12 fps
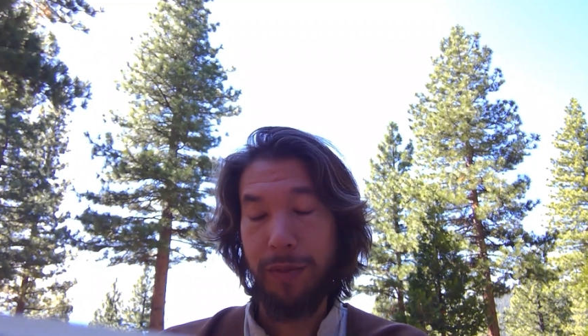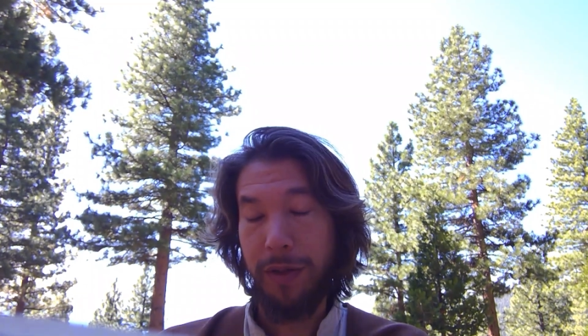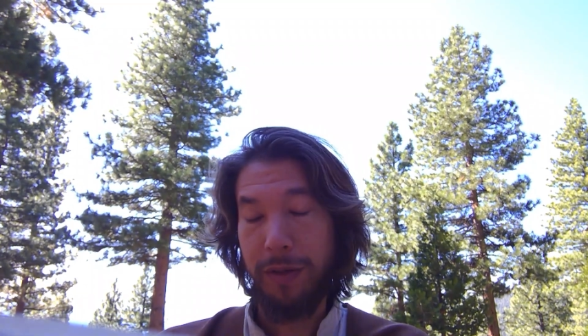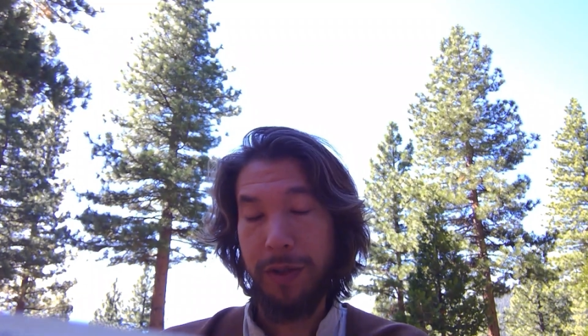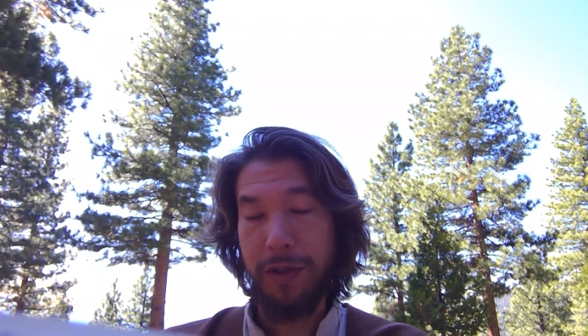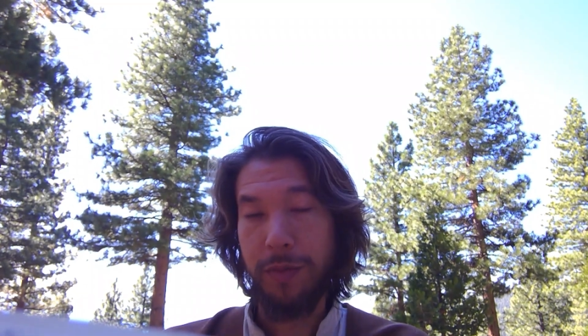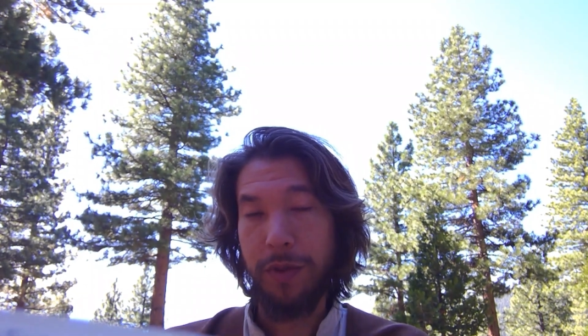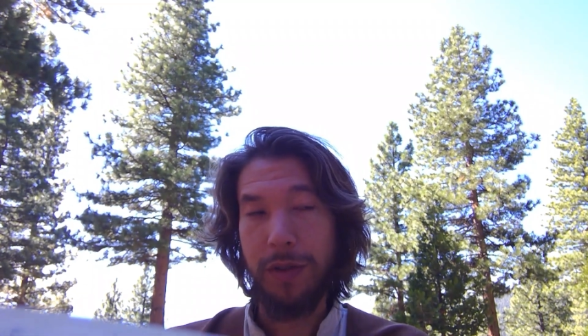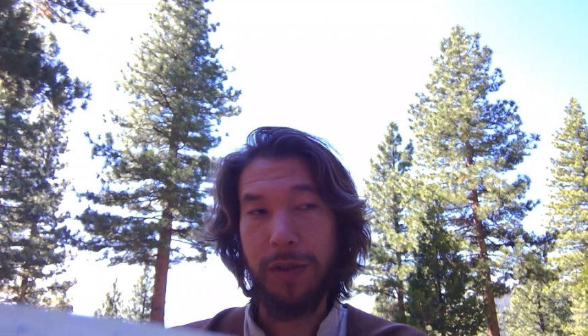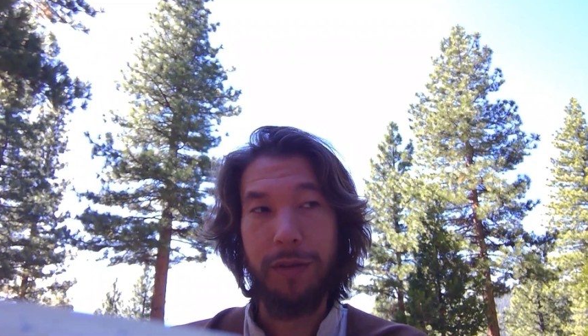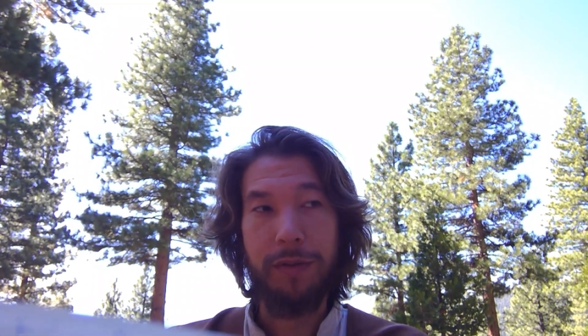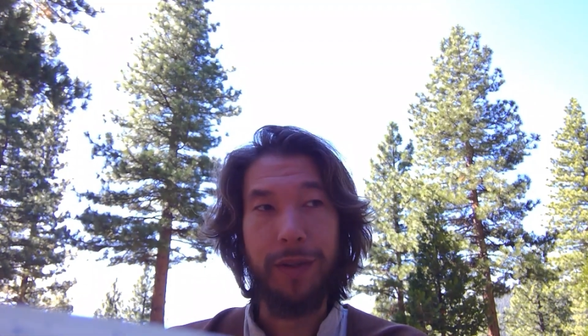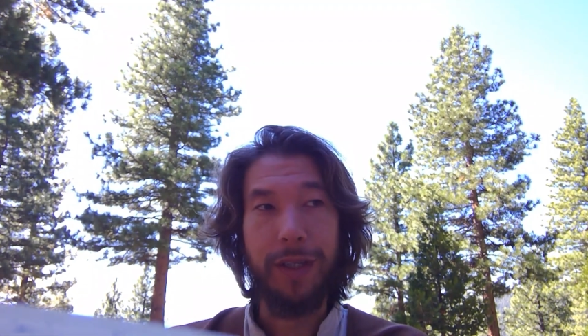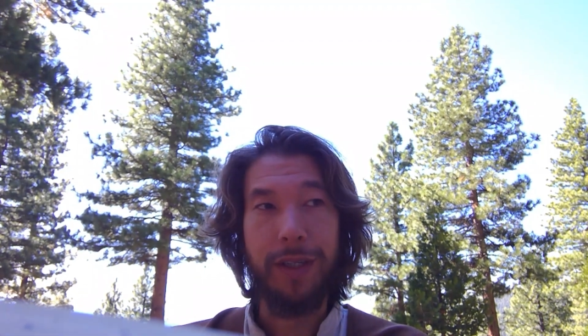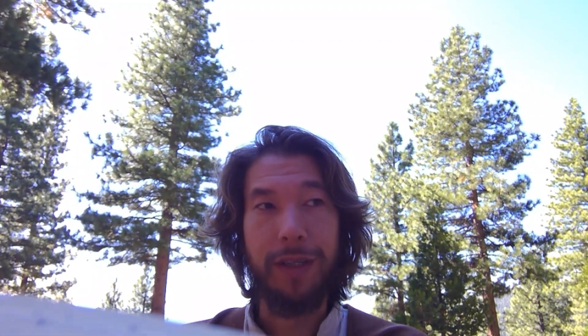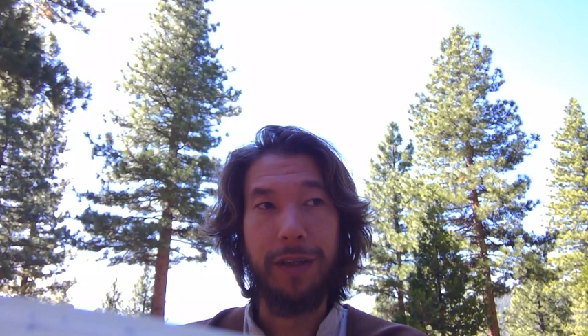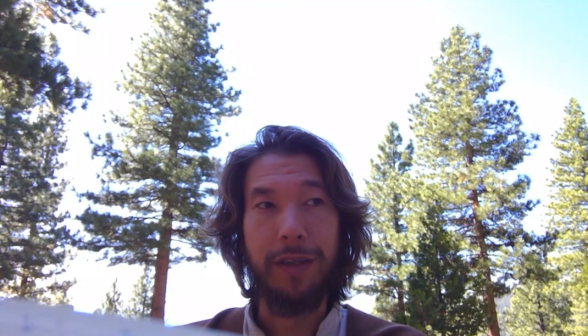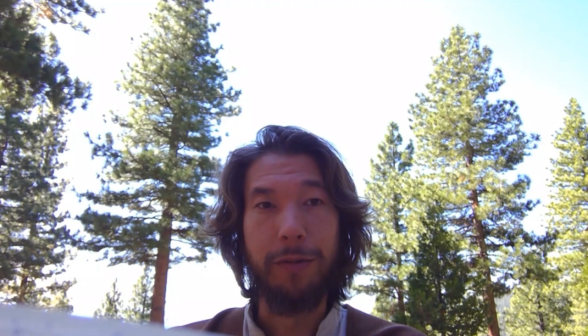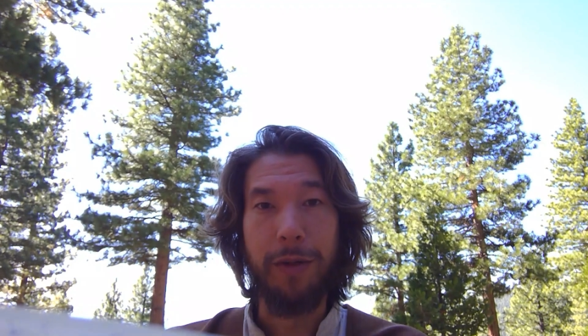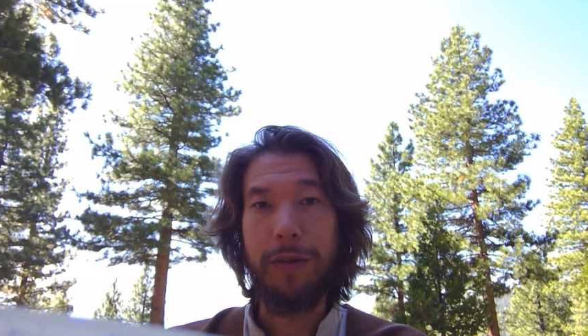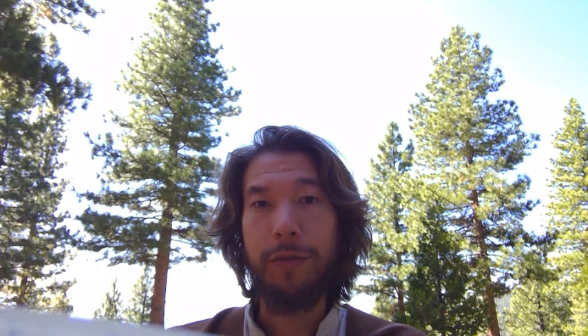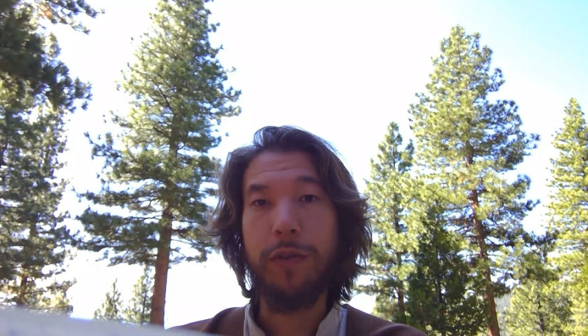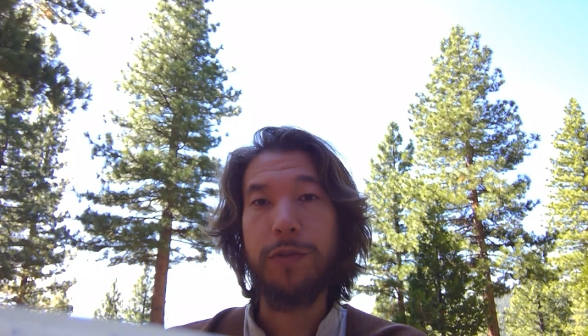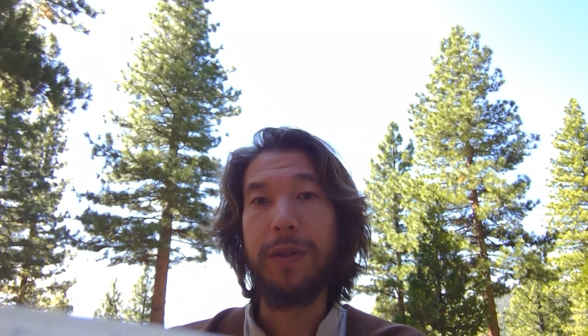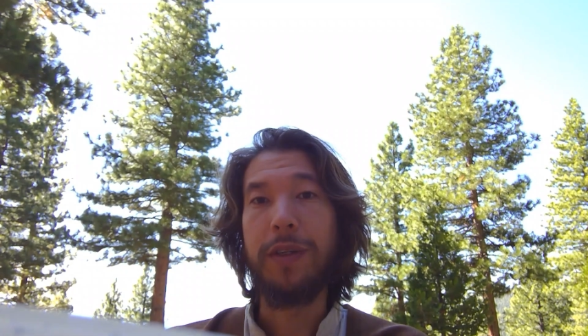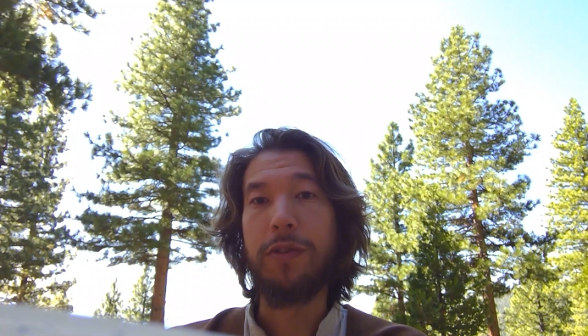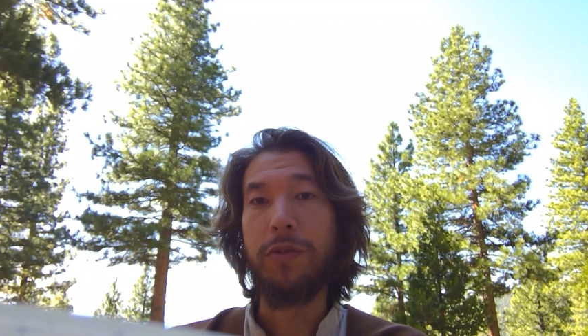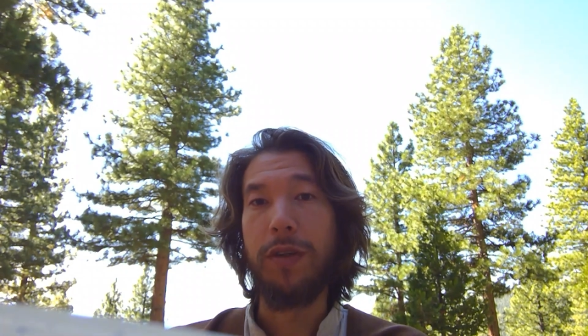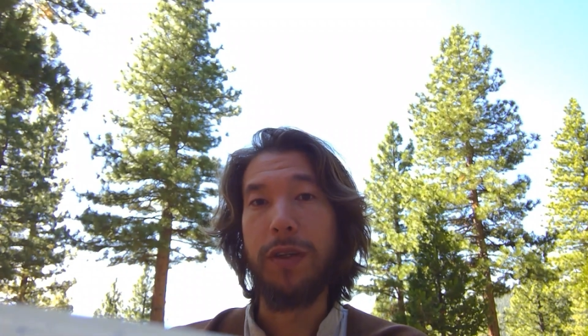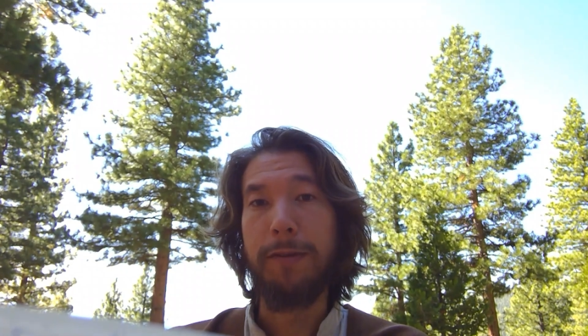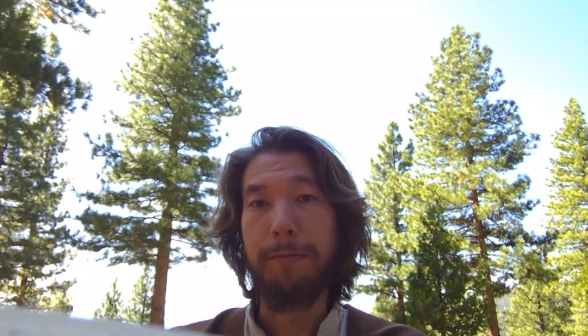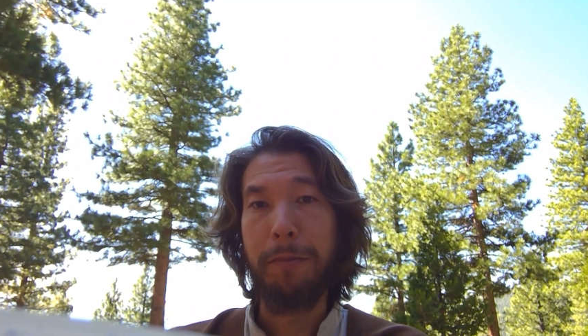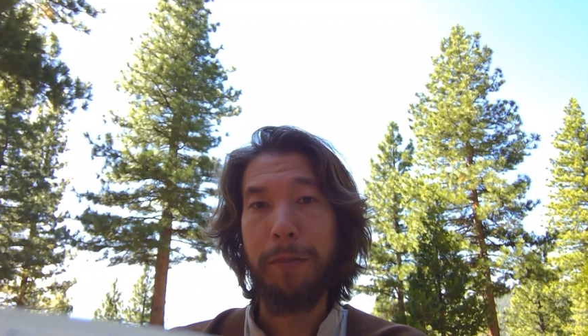probably much more, of rainforest being destroyed,